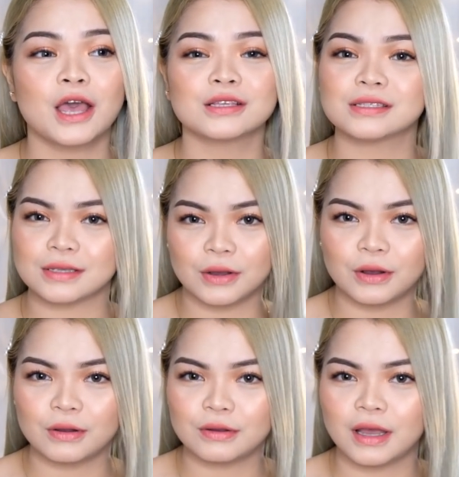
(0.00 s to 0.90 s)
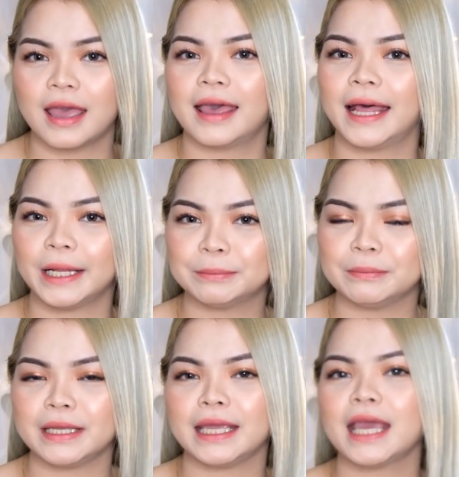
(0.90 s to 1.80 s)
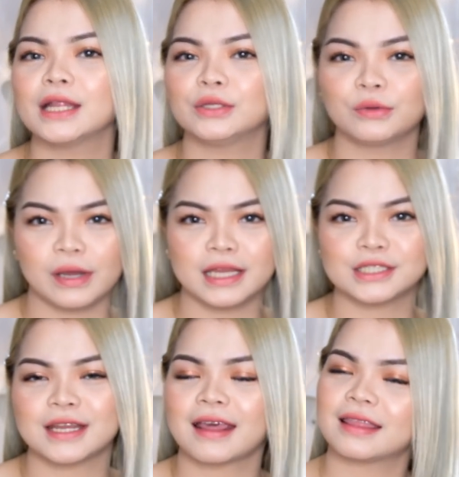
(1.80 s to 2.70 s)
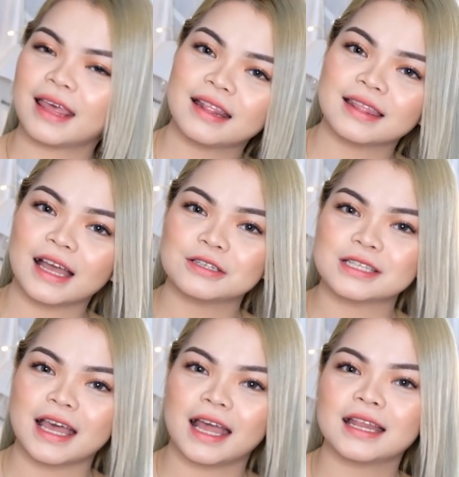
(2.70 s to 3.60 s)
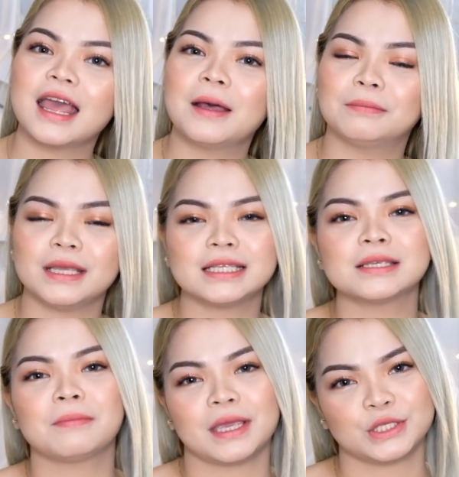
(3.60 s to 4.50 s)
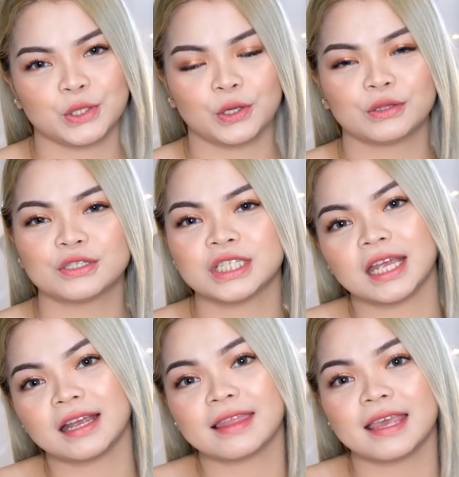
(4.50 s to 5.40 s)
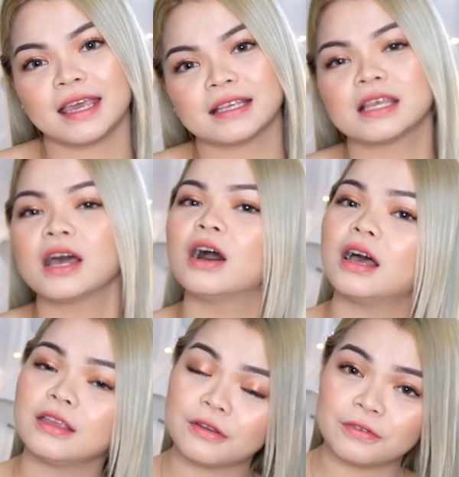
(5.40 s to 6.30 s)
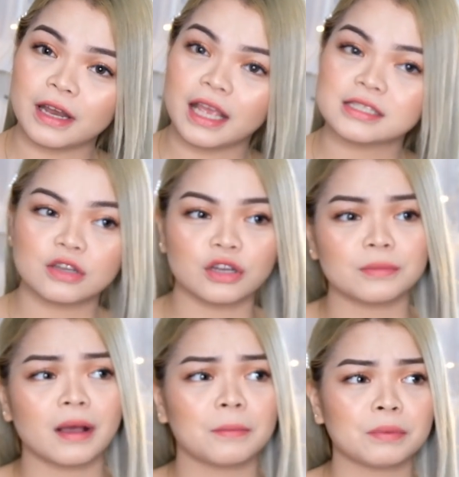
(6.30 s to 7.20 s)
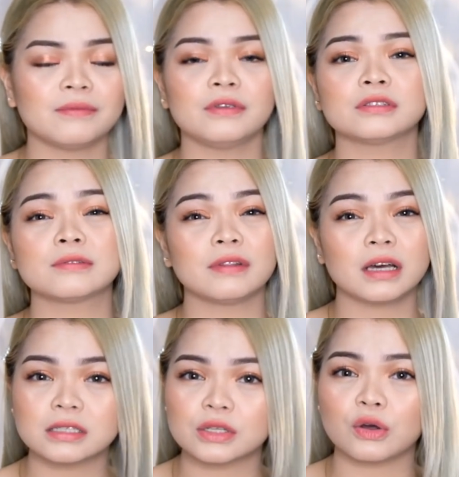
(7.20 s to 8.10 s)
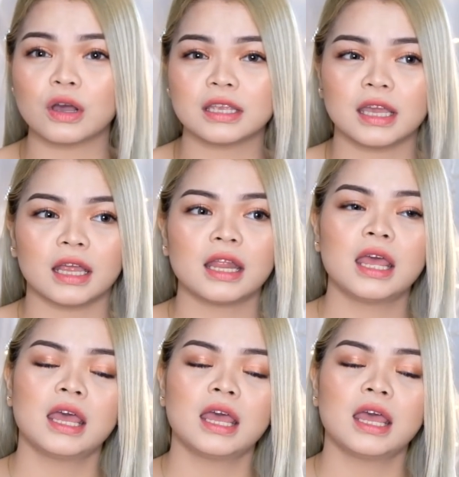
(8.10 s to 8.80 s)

So, help! help me to reach 10,000. Please make sure to share this on your friends or yung mga previous vlogs ko, ganyan.